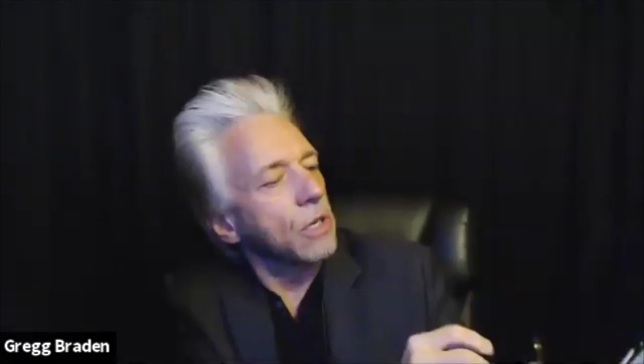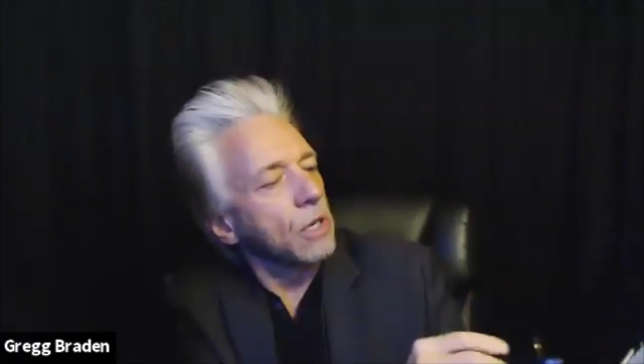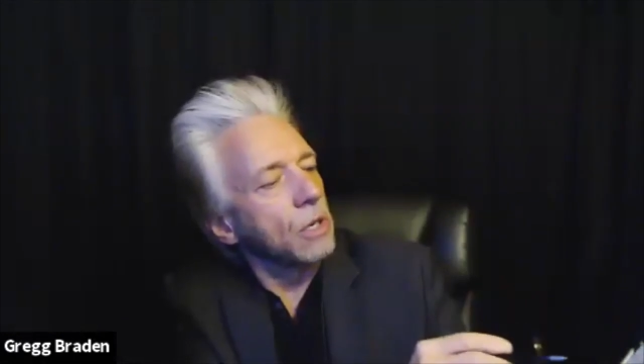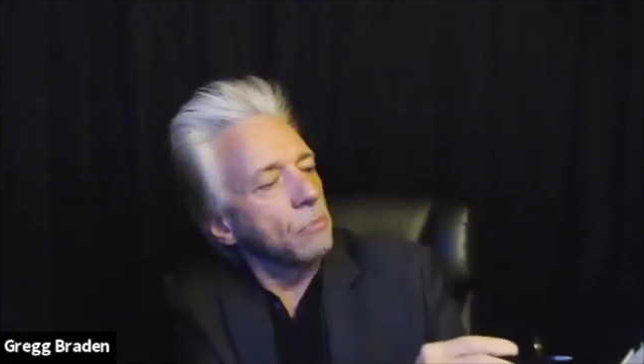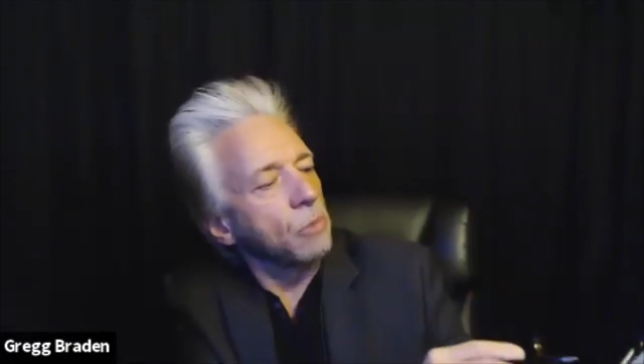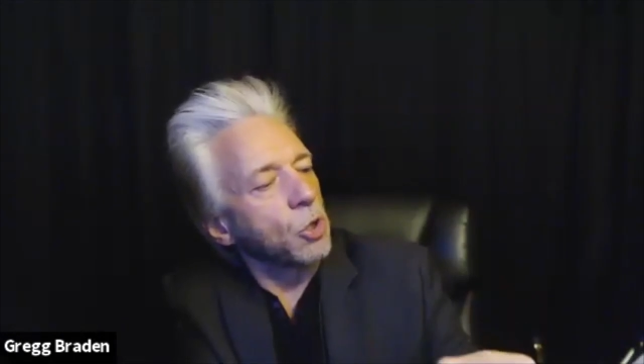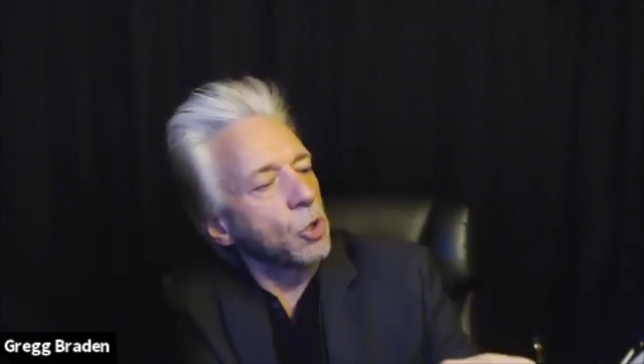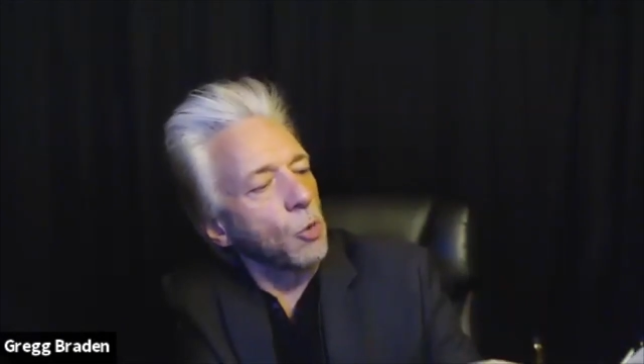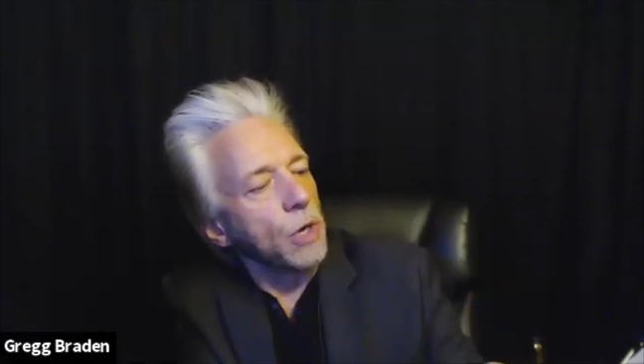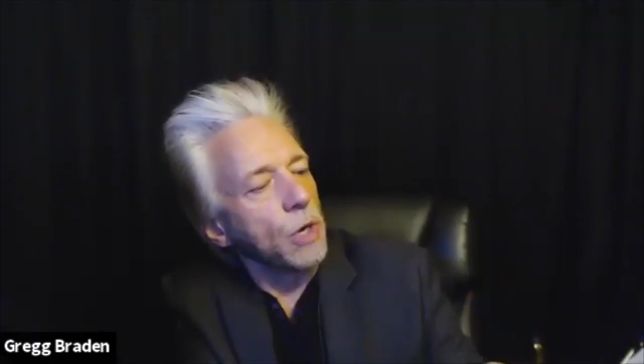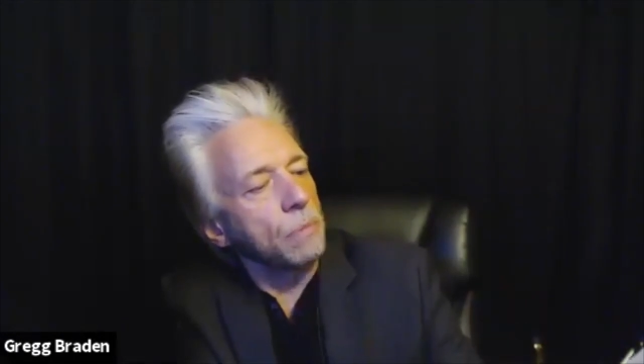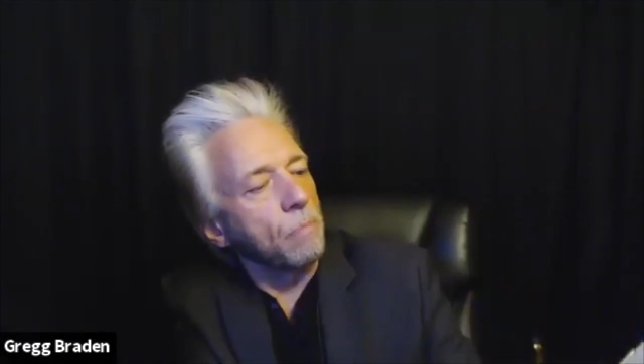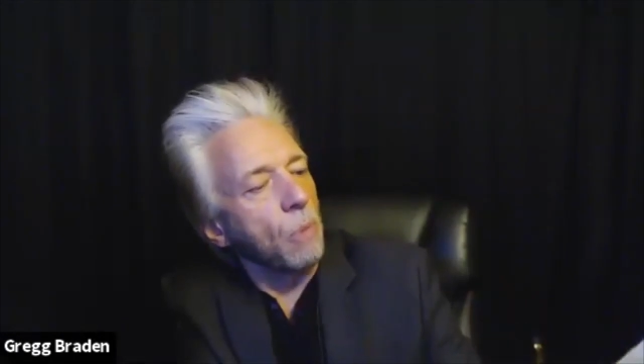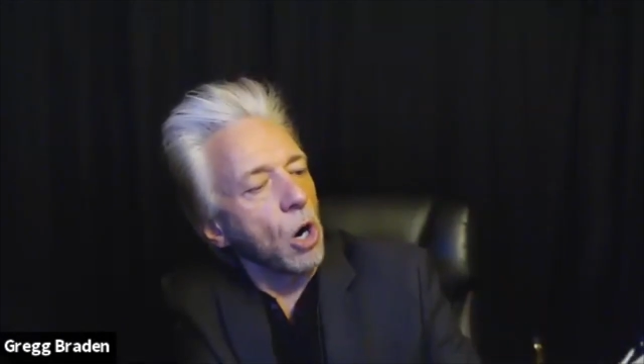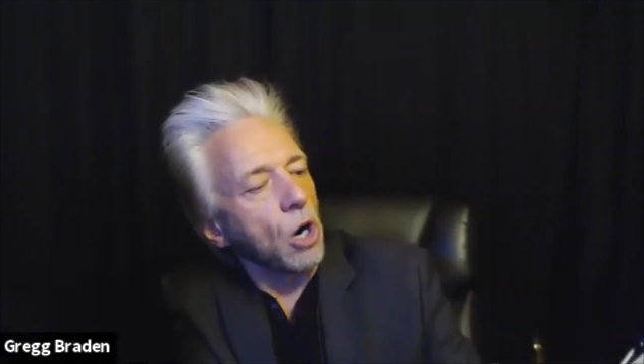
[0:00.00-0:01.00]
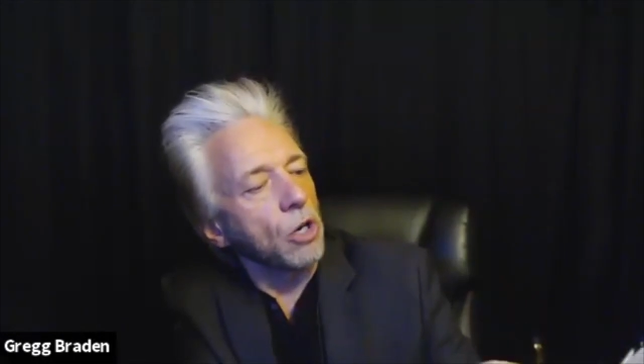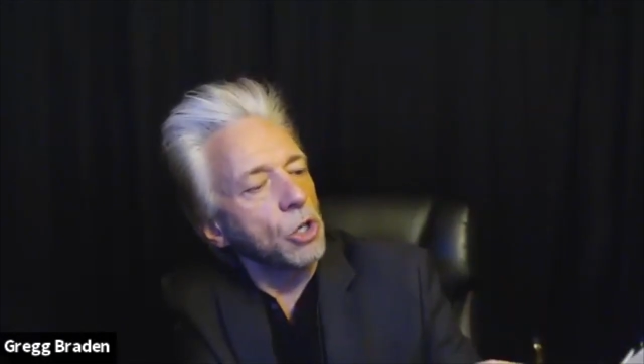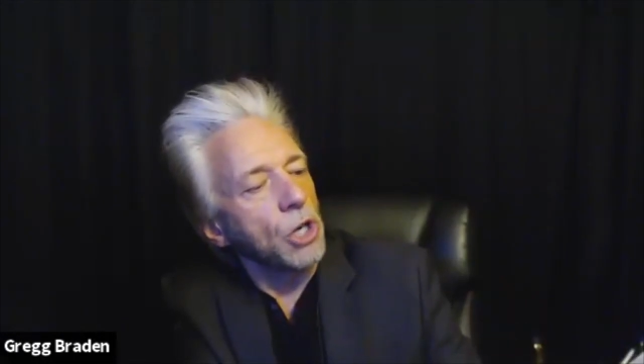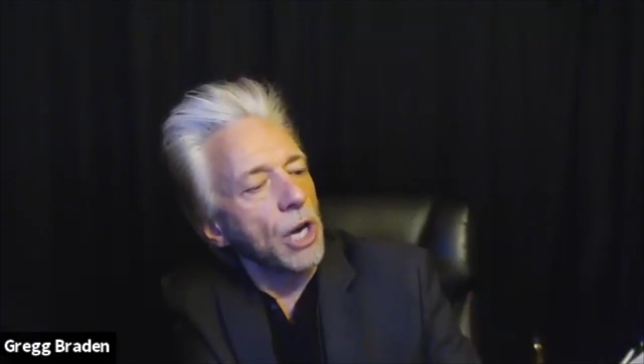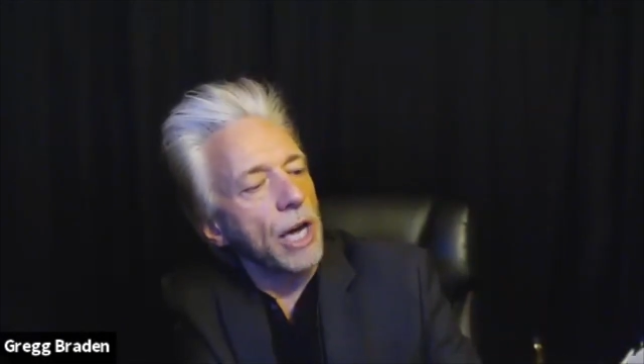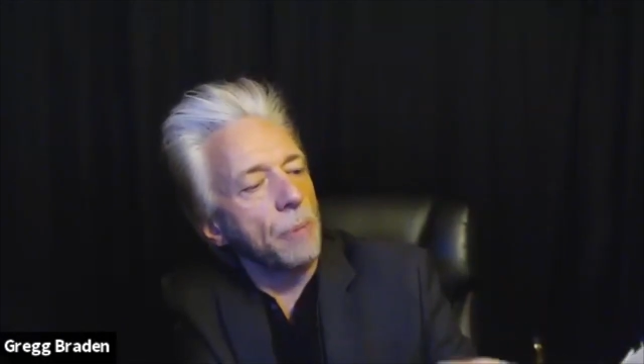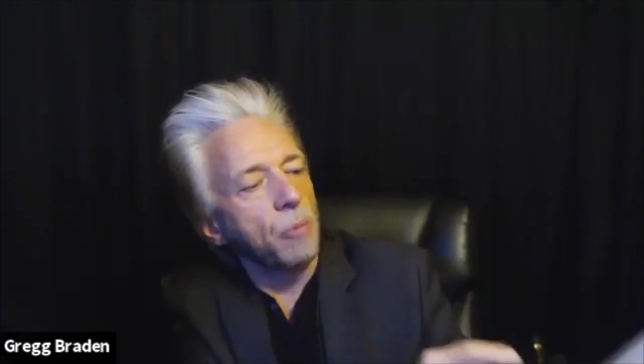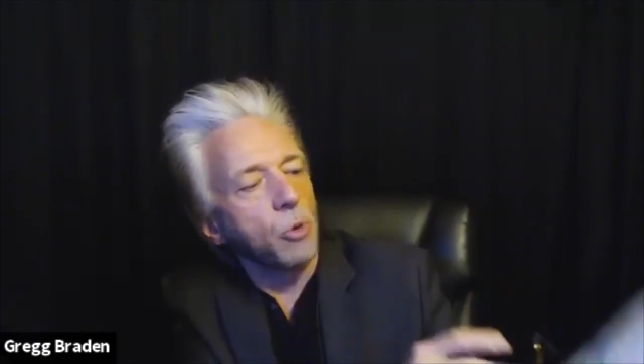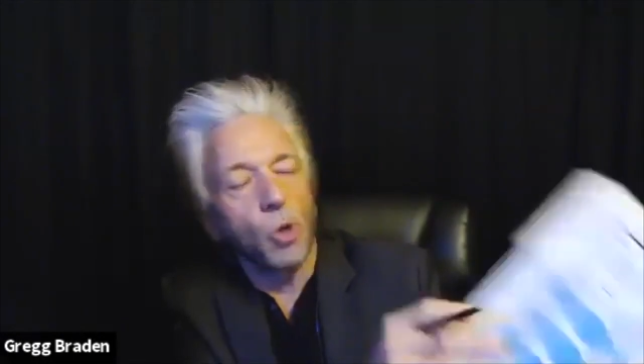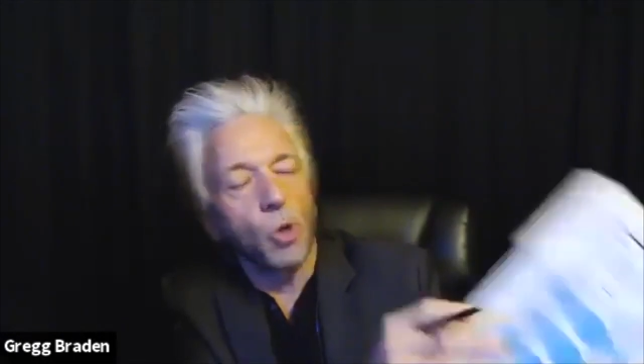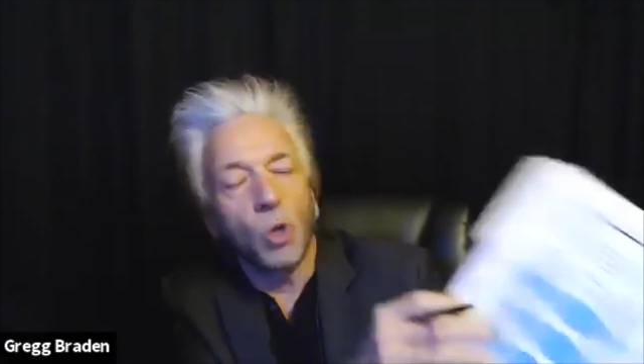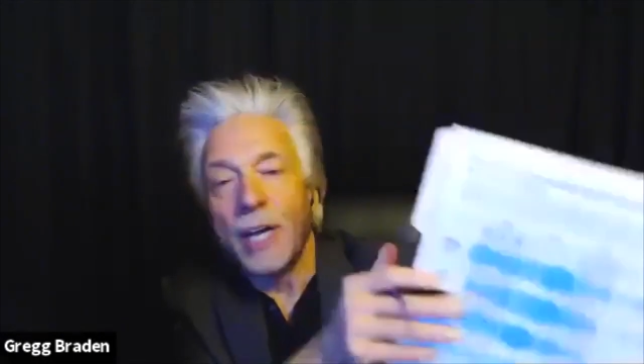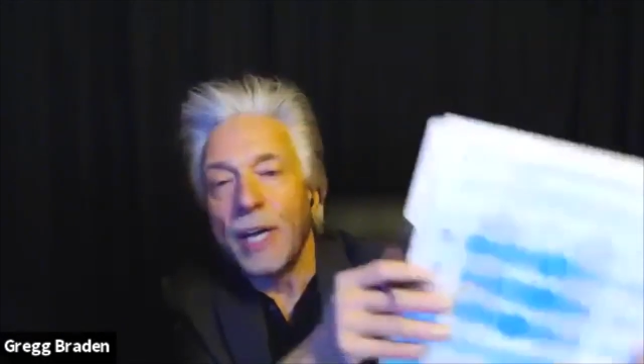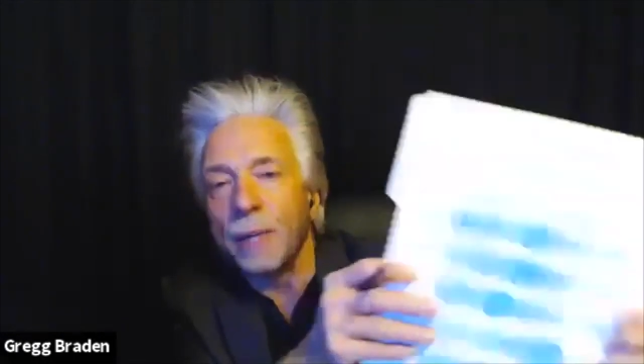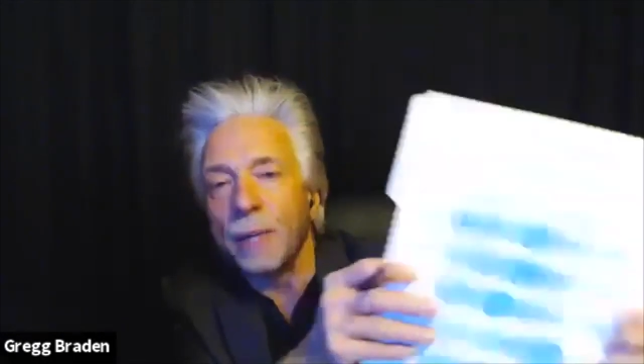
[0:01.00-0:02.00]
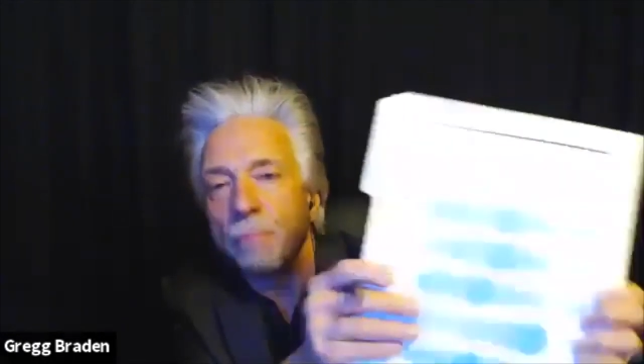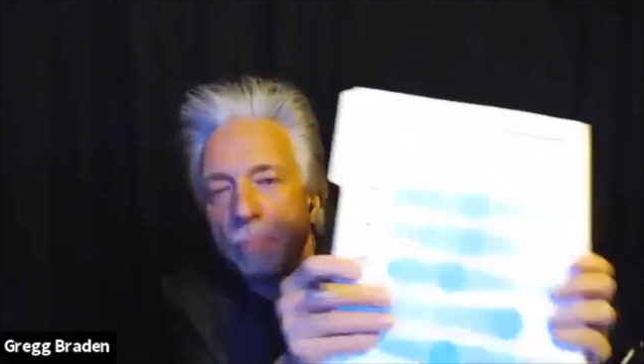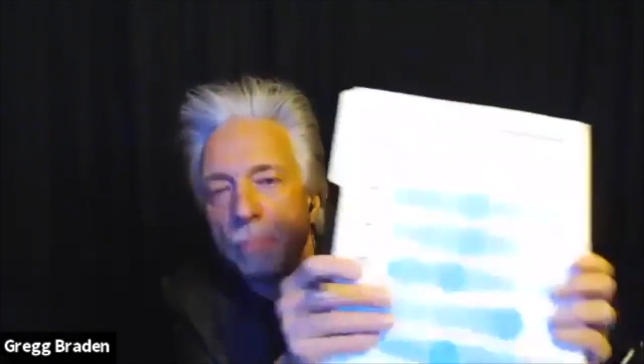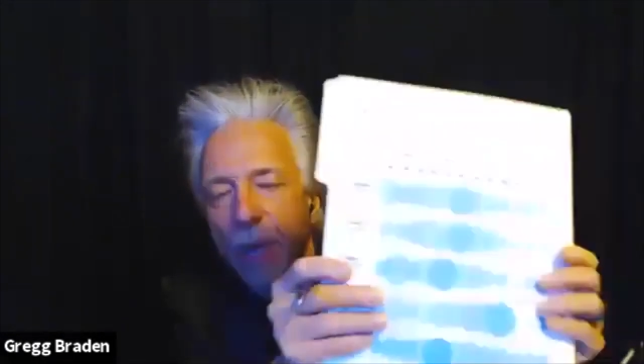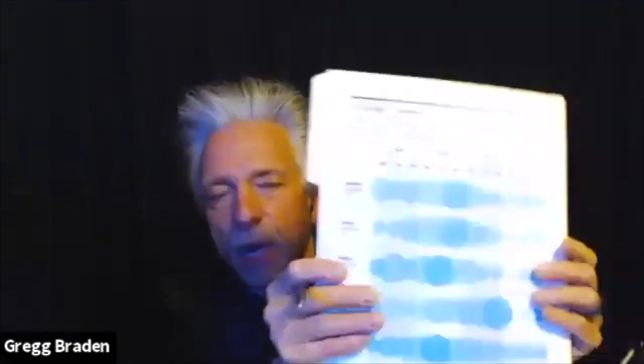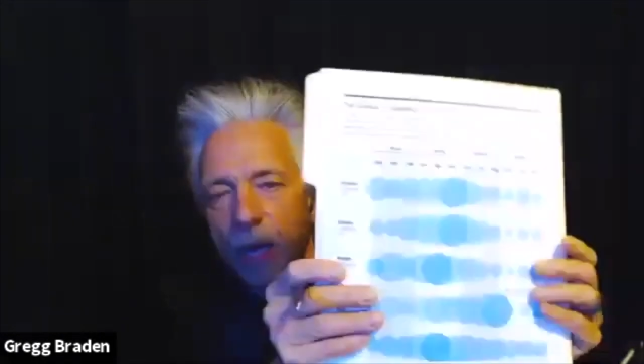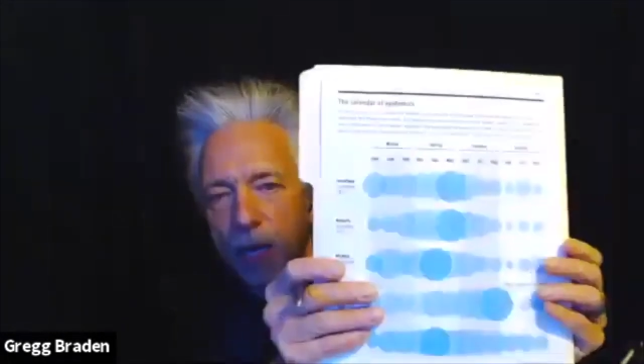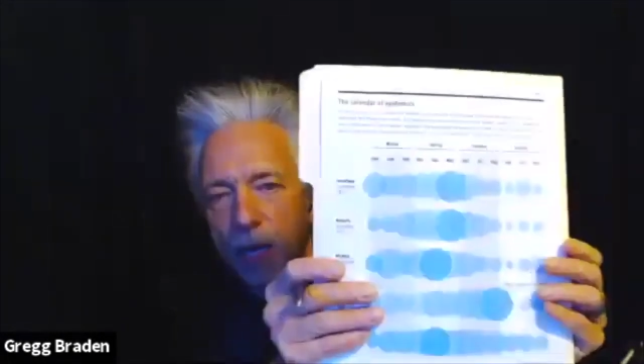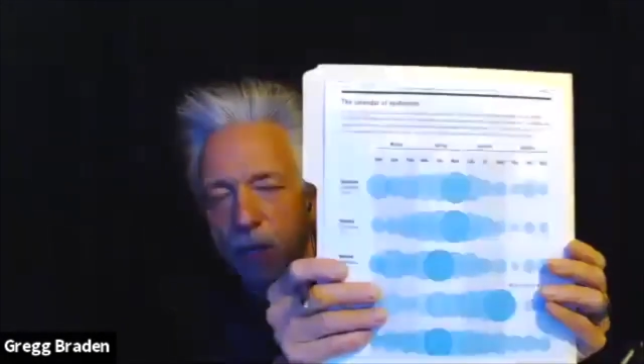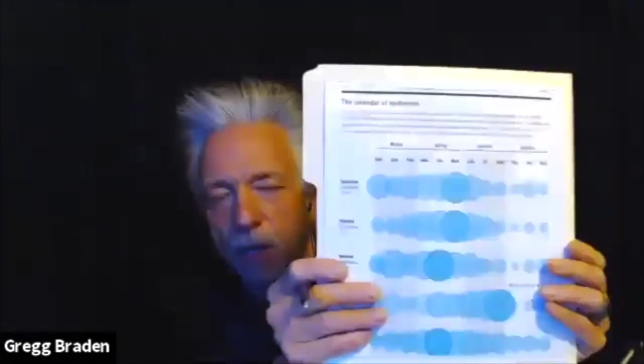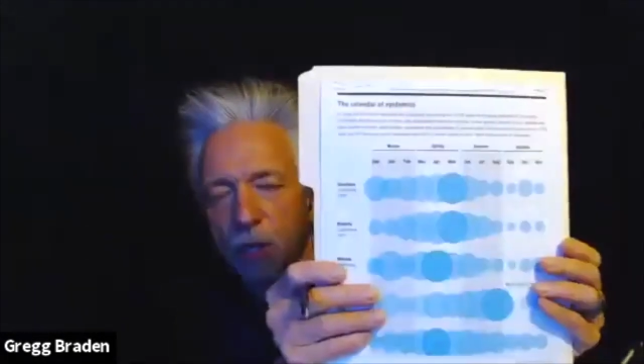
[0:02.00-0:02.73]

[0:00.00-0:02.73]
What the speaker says: between March, April, and May.